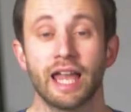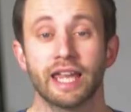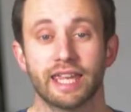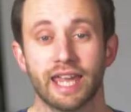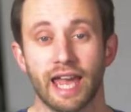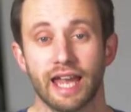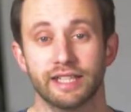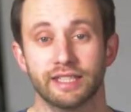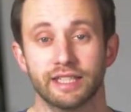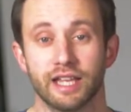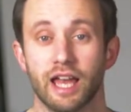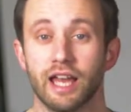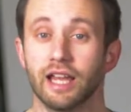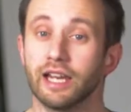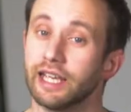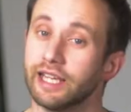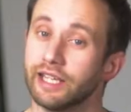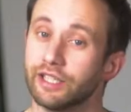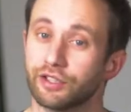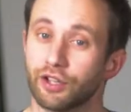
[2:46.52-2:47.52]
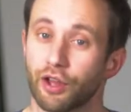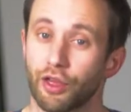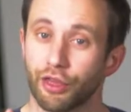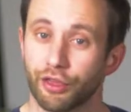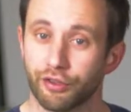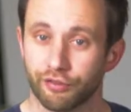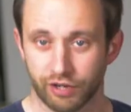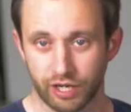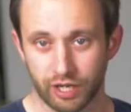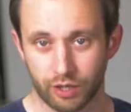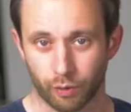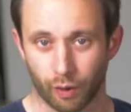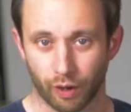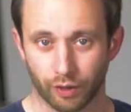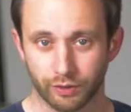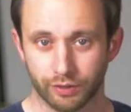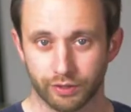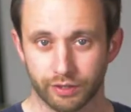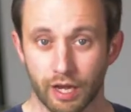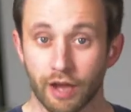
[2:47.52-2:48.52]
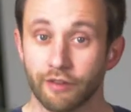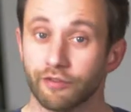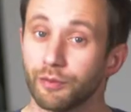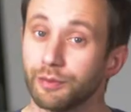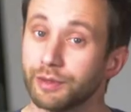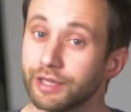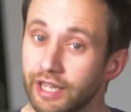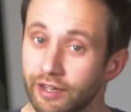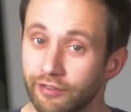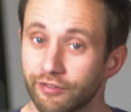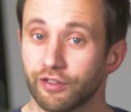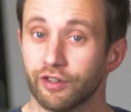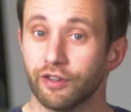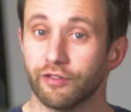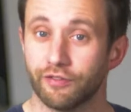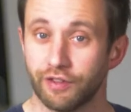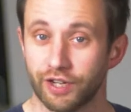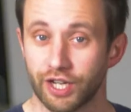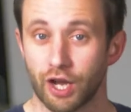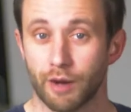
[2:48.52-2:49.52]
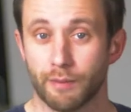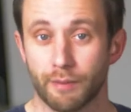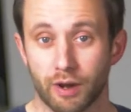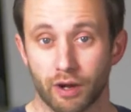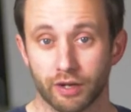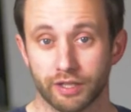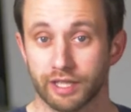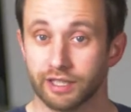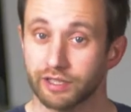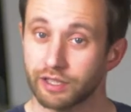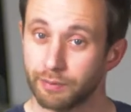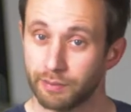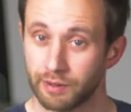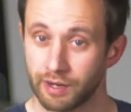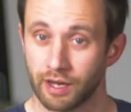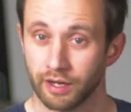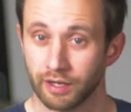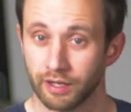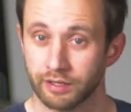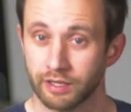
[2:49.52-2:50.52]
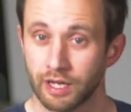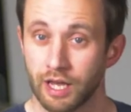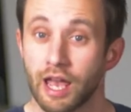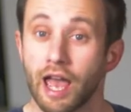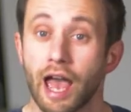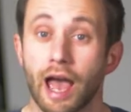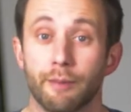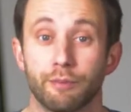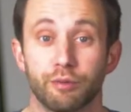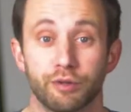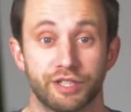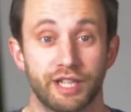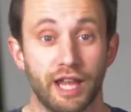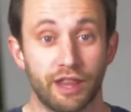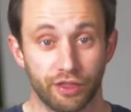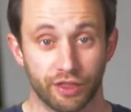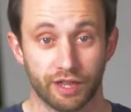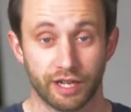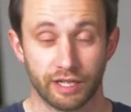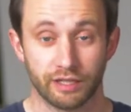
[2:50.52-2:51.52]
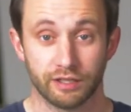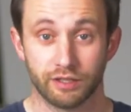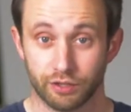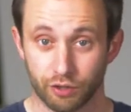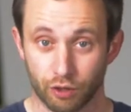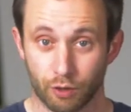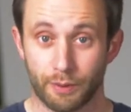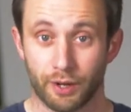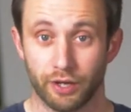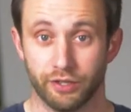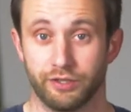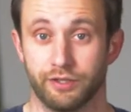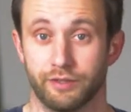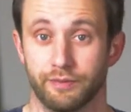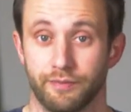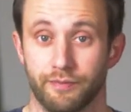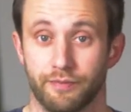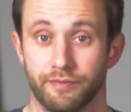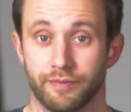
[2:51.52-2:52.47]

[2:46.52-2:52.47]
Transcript: Get at least three quotes from different video marketing suppliers and present these to your boss.